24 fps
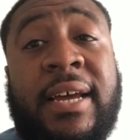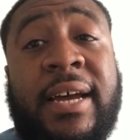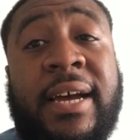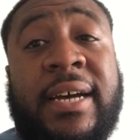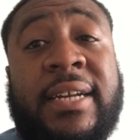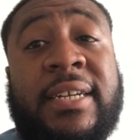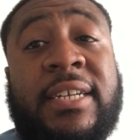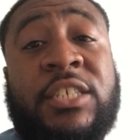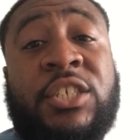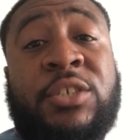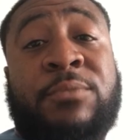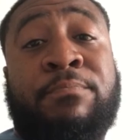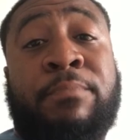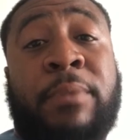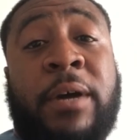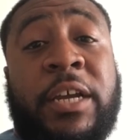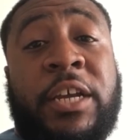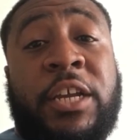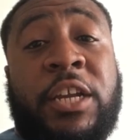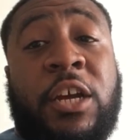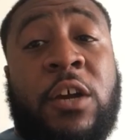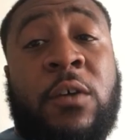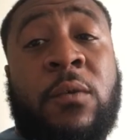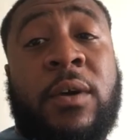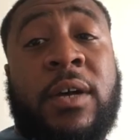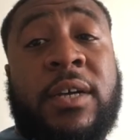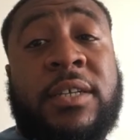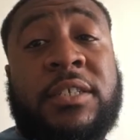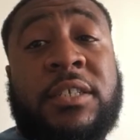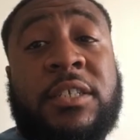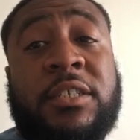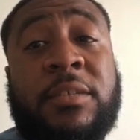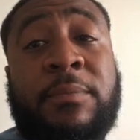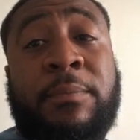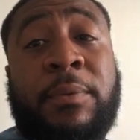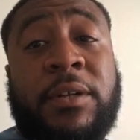But, you know,
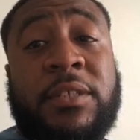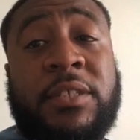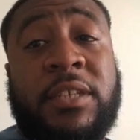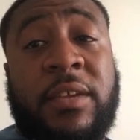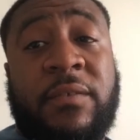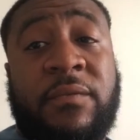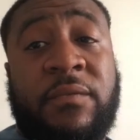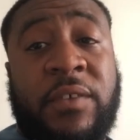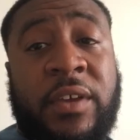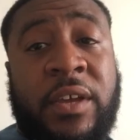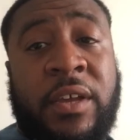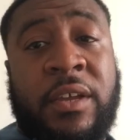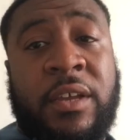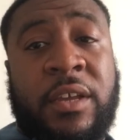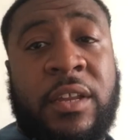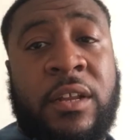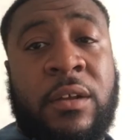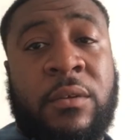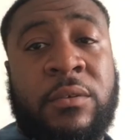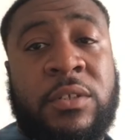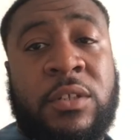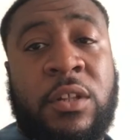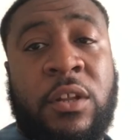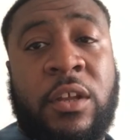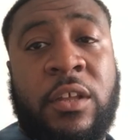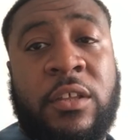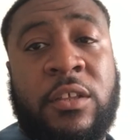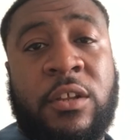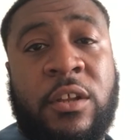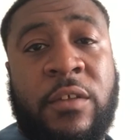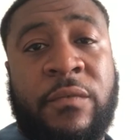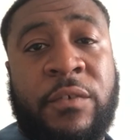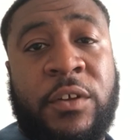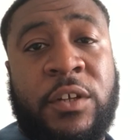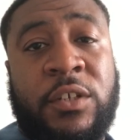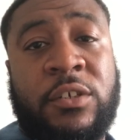it's a positive thing. You know, it's looking
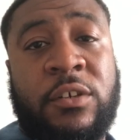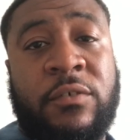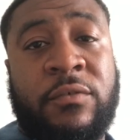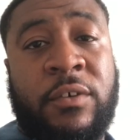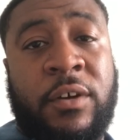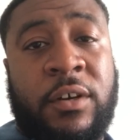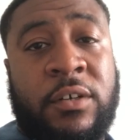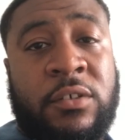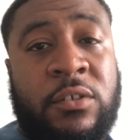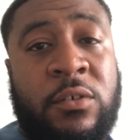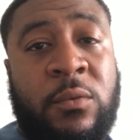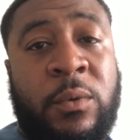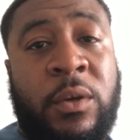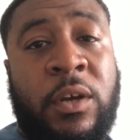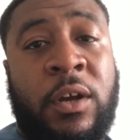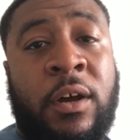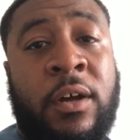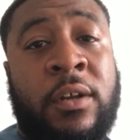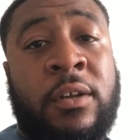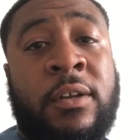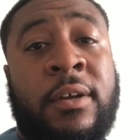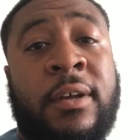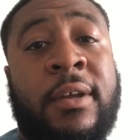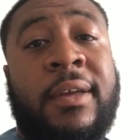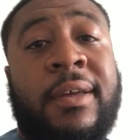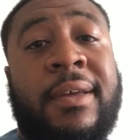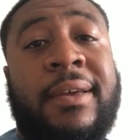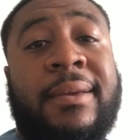to the future of Arsenal. We can't